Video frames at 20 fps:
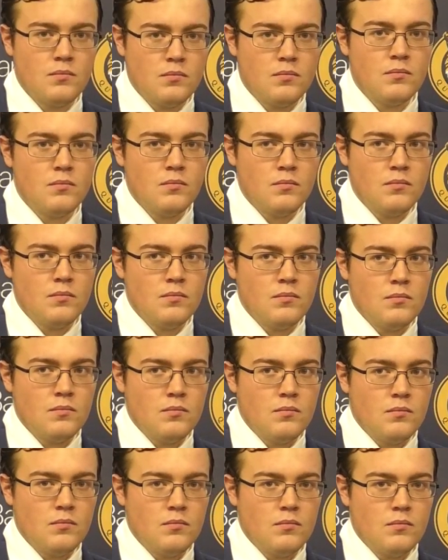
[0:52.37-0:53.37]

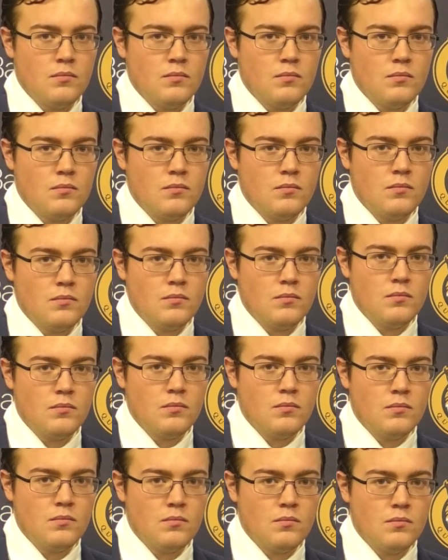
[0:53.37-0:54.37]

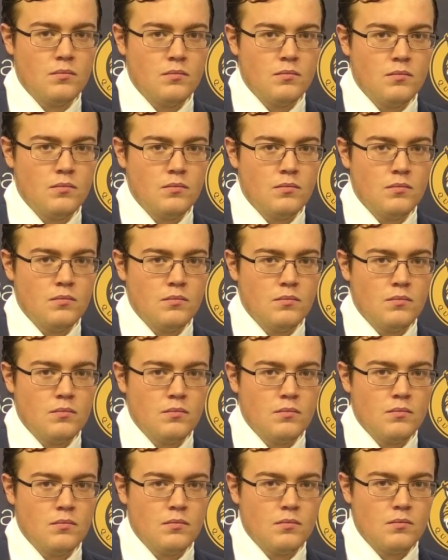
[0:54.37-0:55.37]

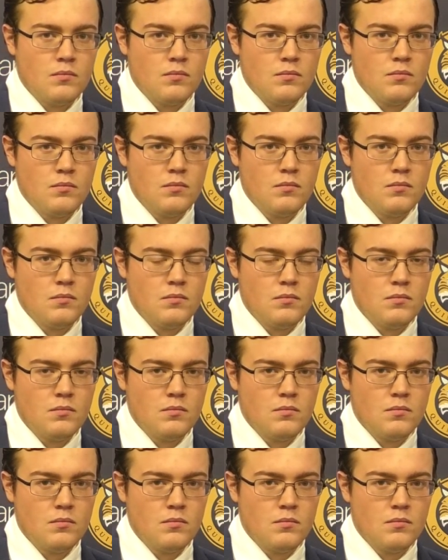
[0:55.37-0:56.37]

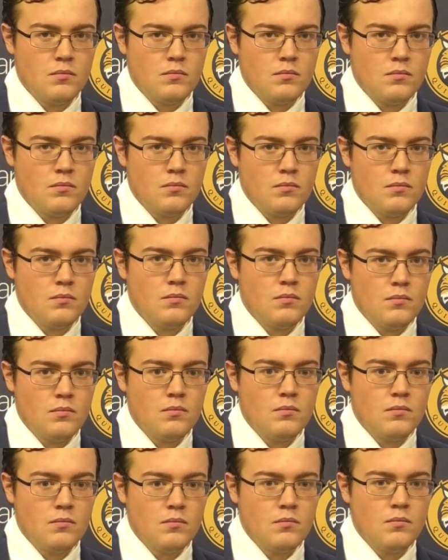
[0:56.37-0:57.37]

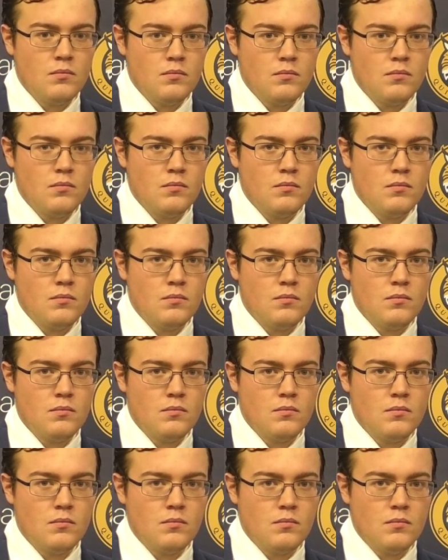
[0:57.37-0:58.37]

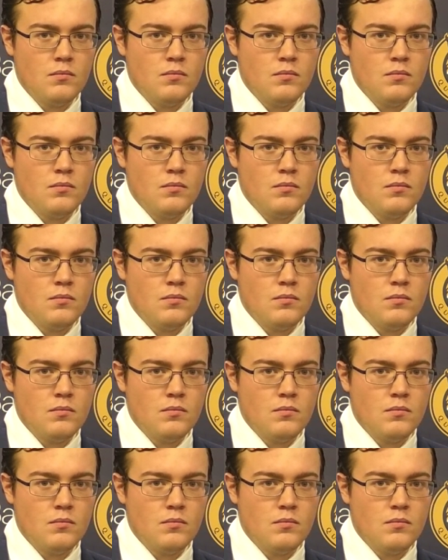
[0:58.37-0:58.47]
No words are spoken by the person on screen.